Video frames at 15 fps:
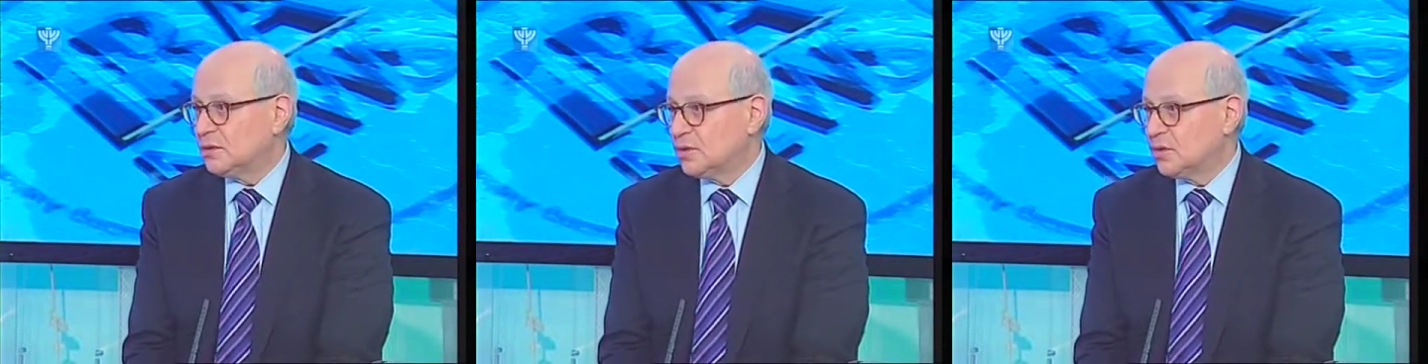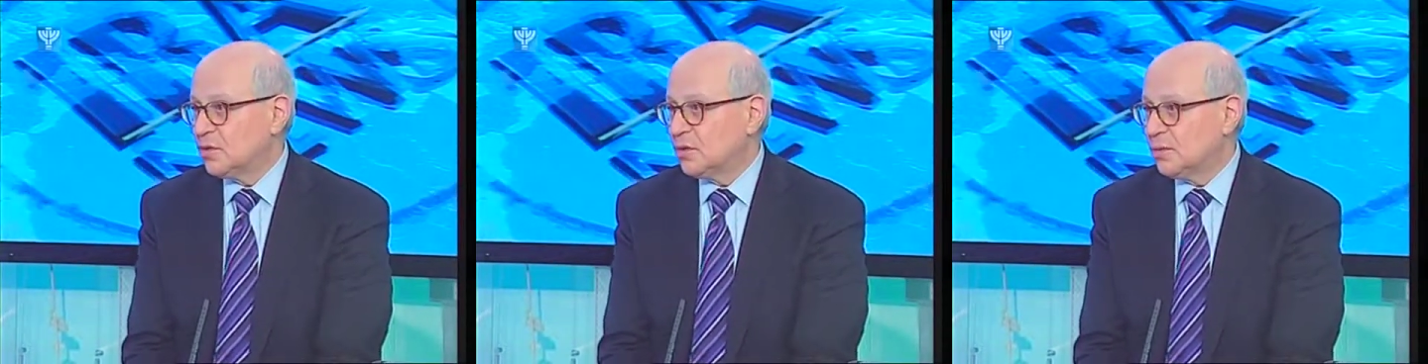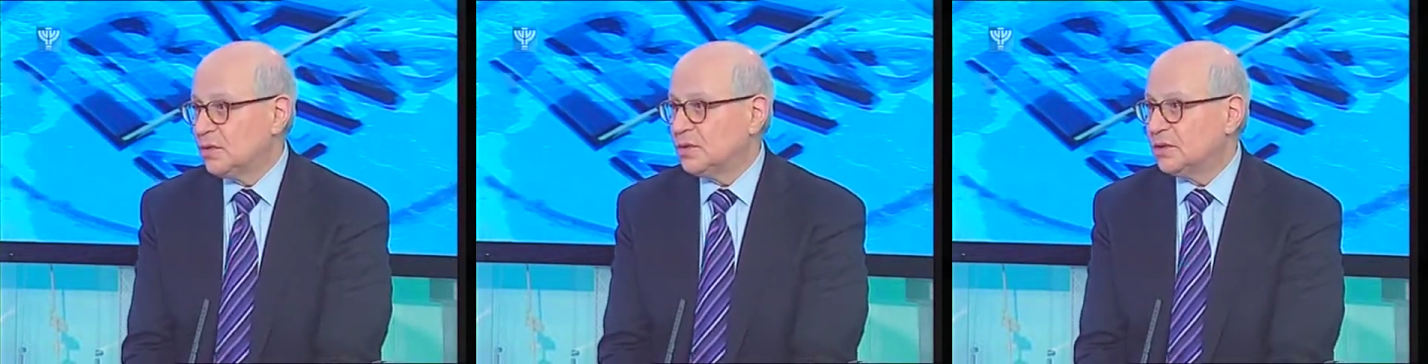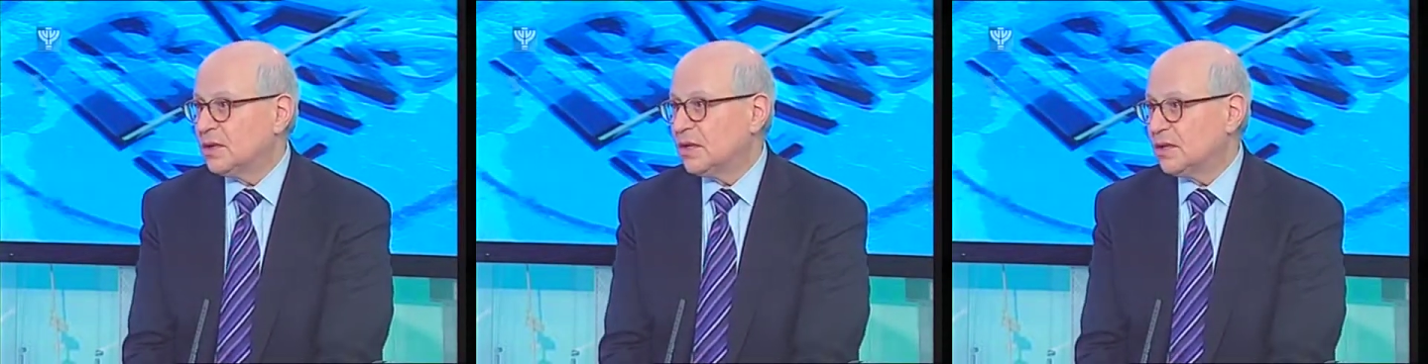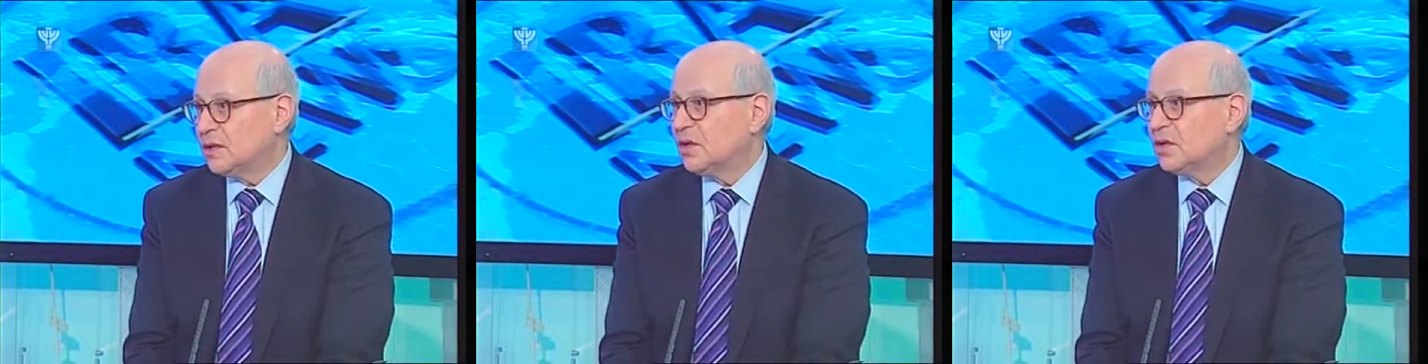curable
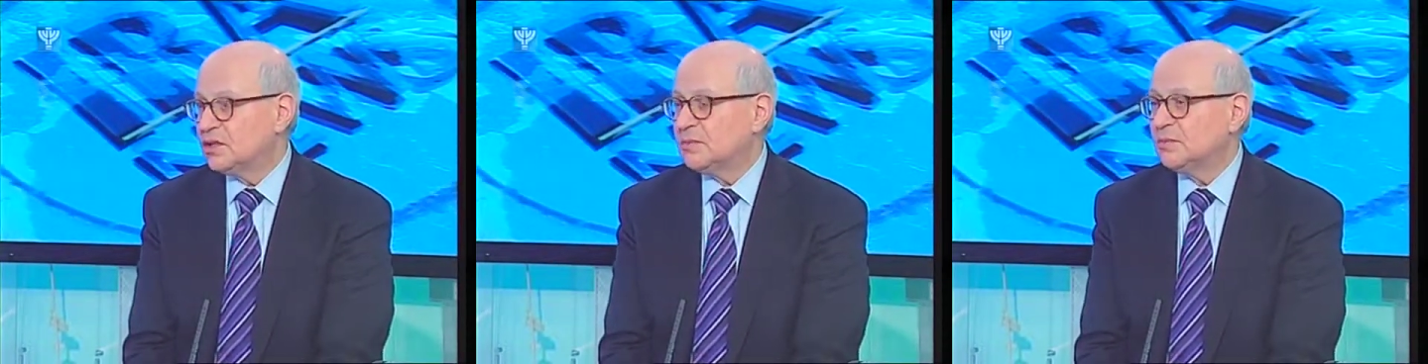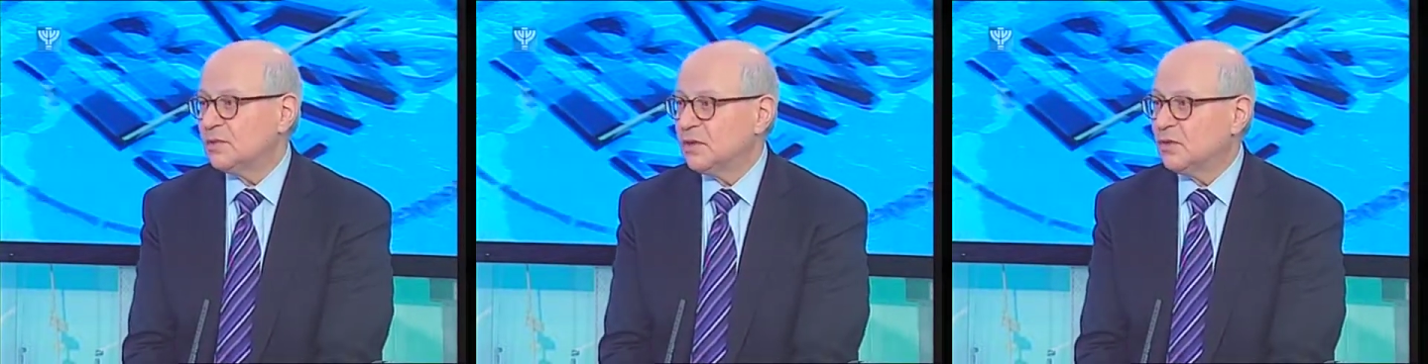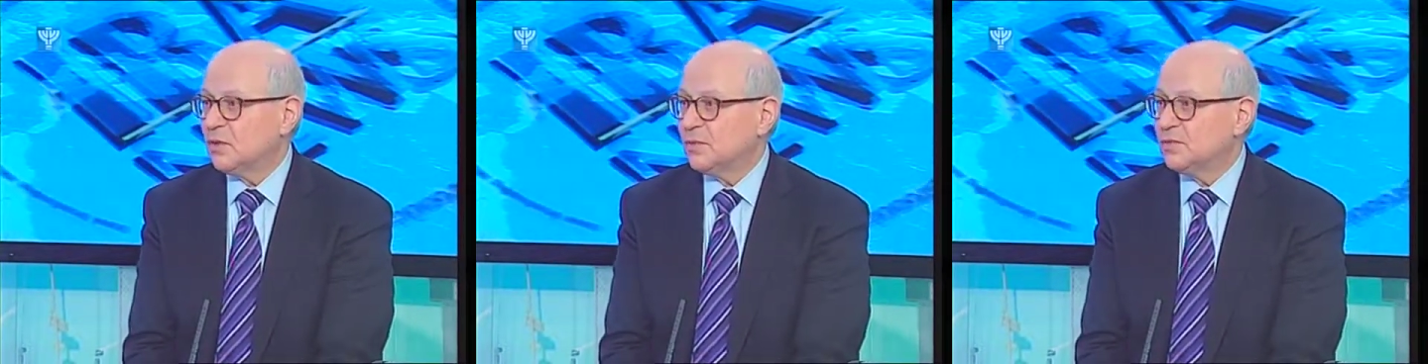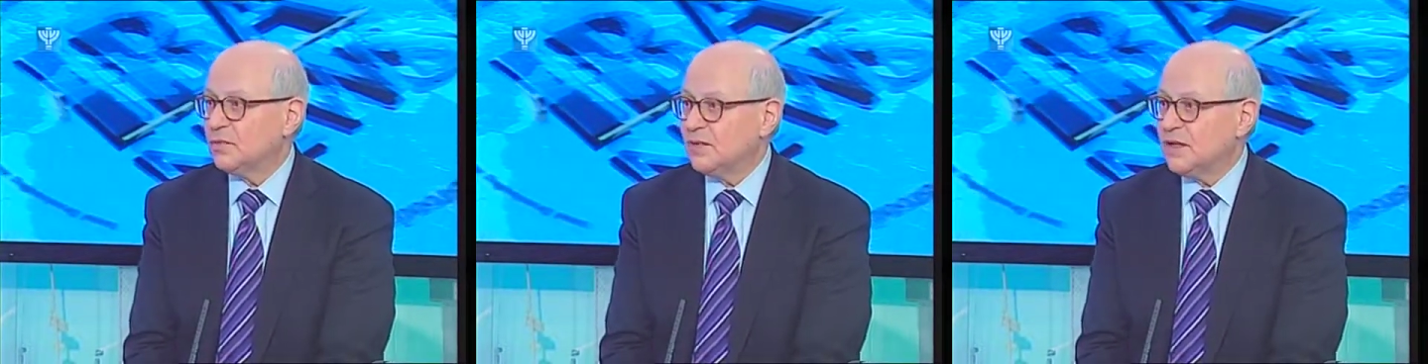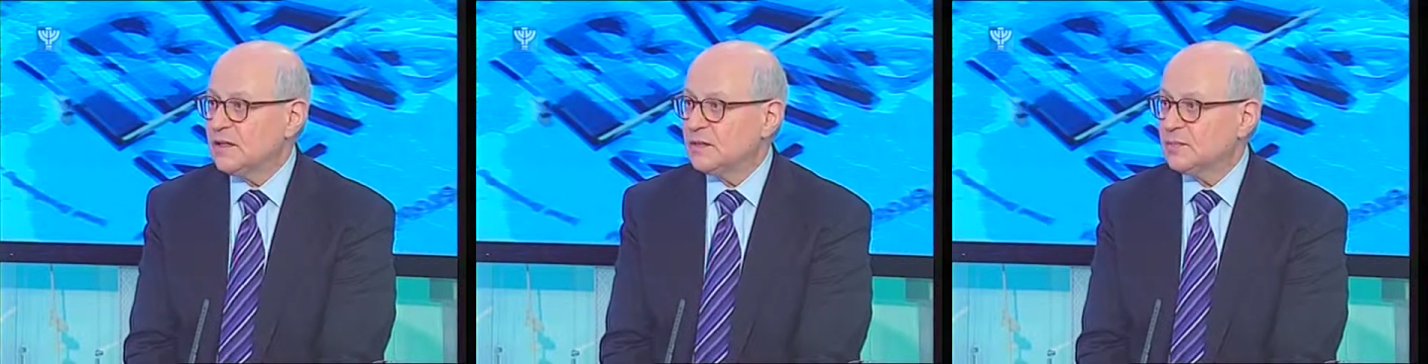and ultimately all
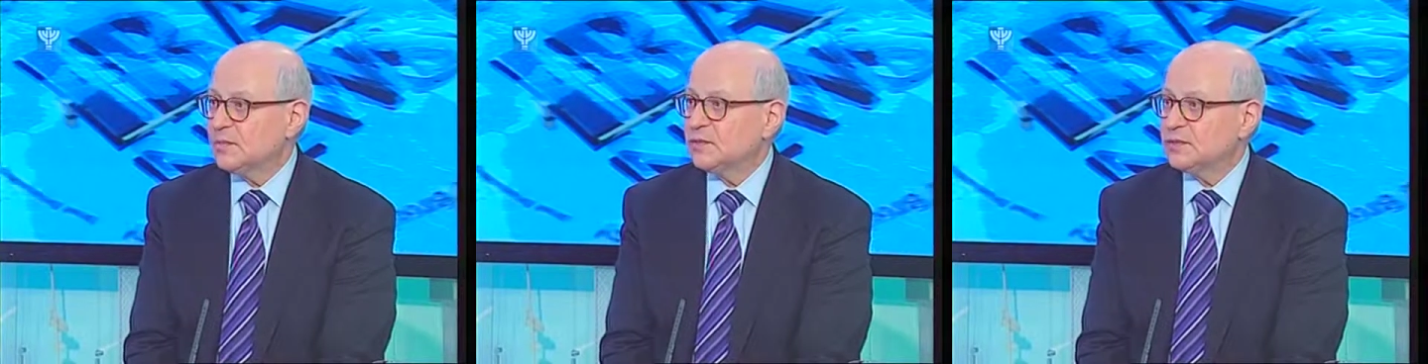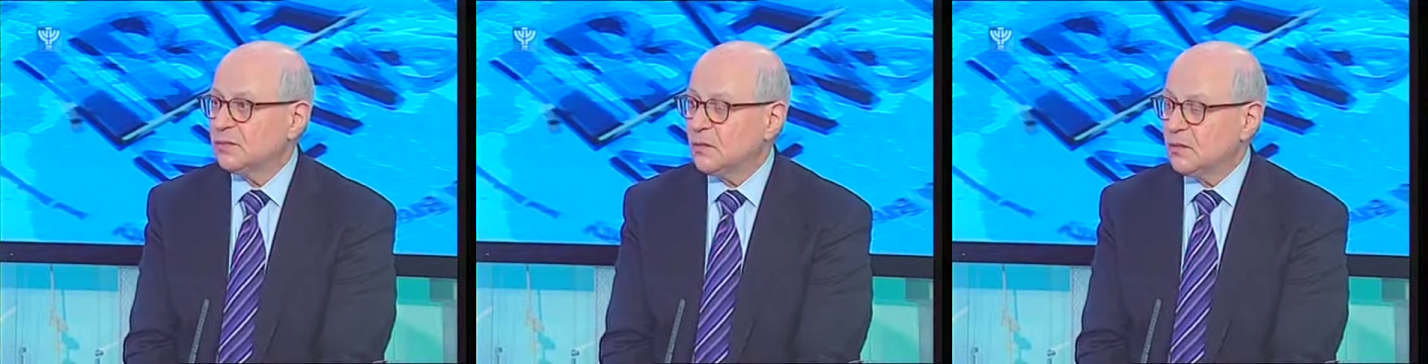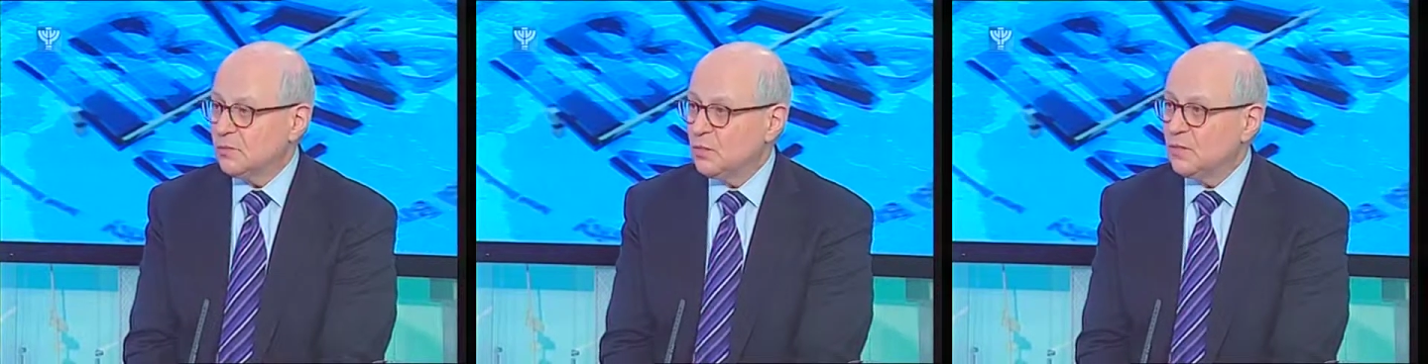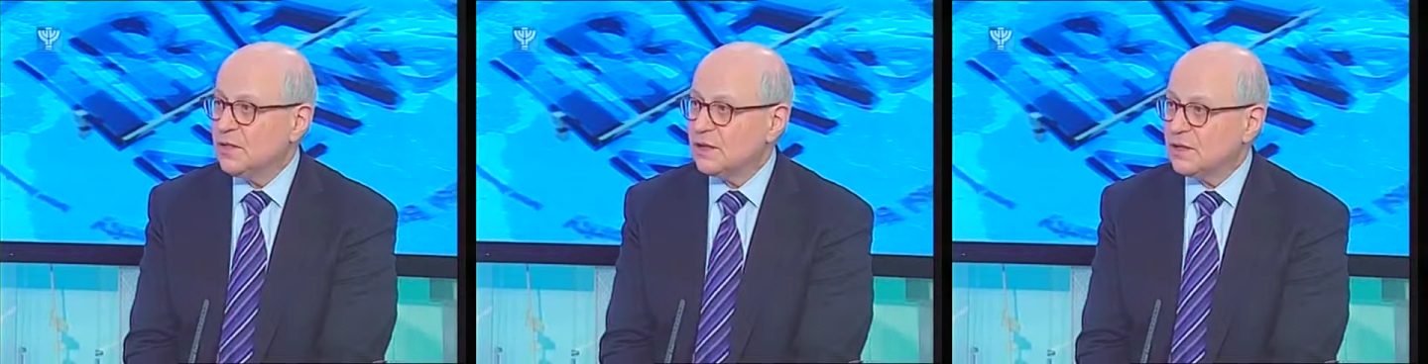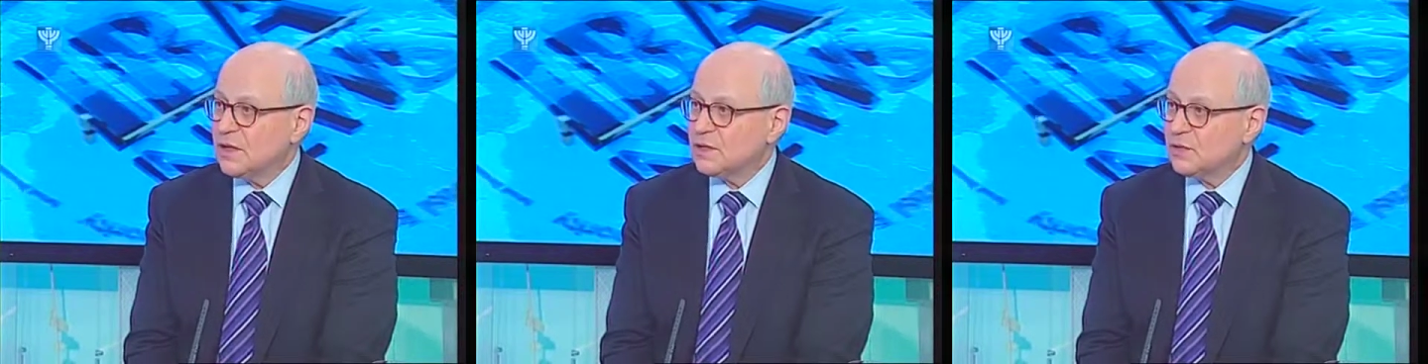preventable, and we're moving
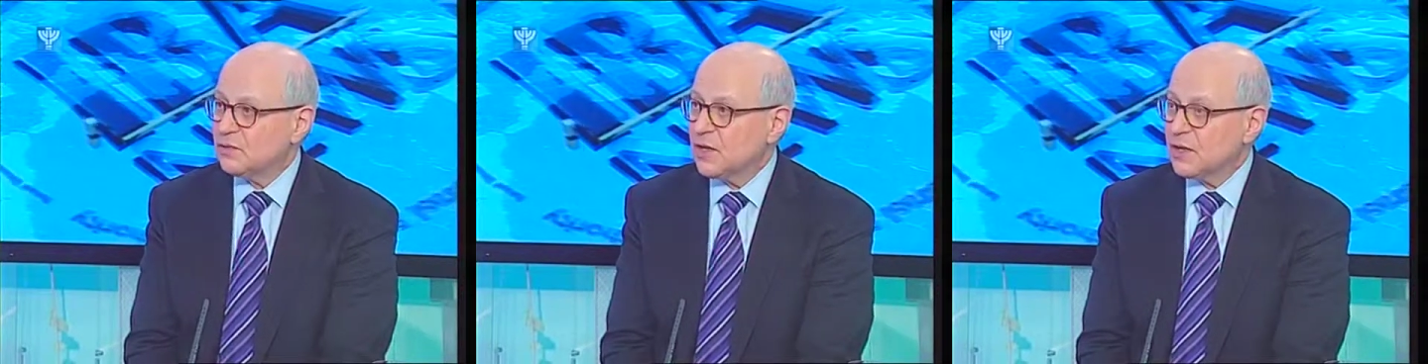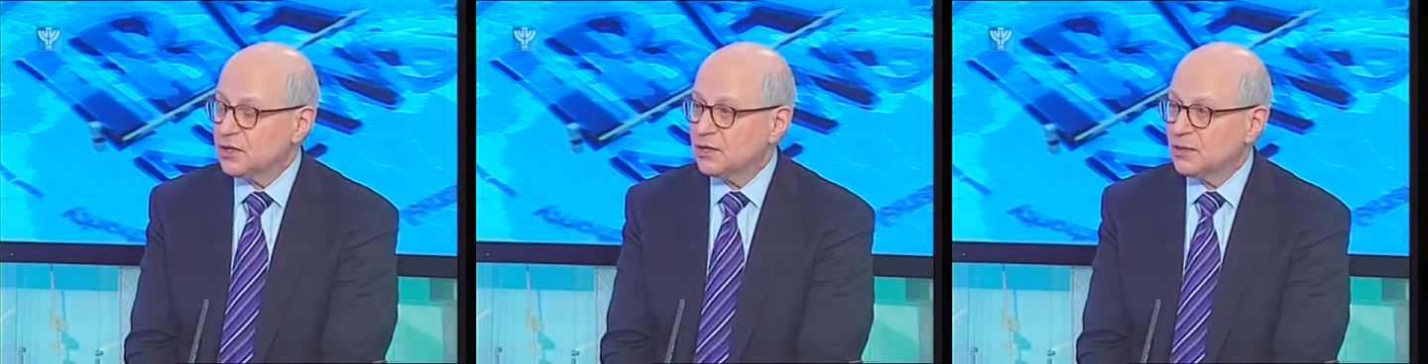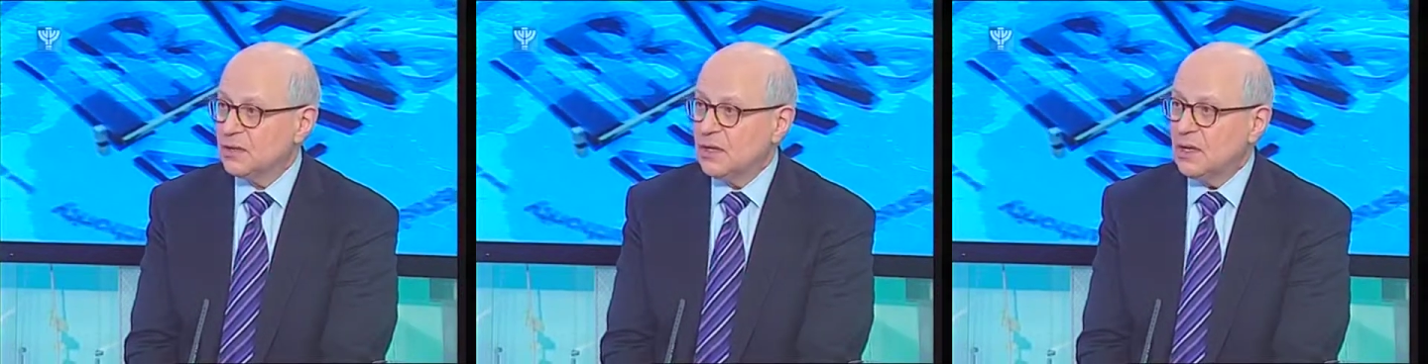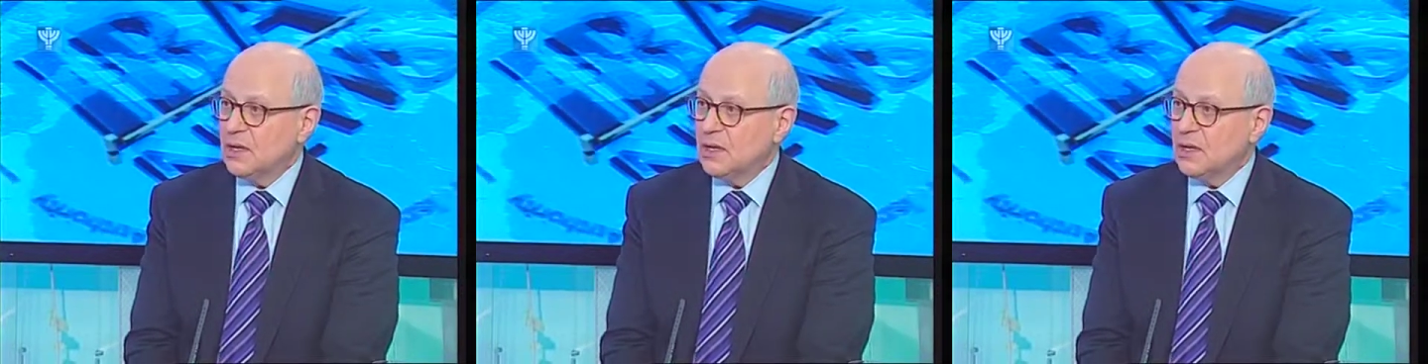in that direction.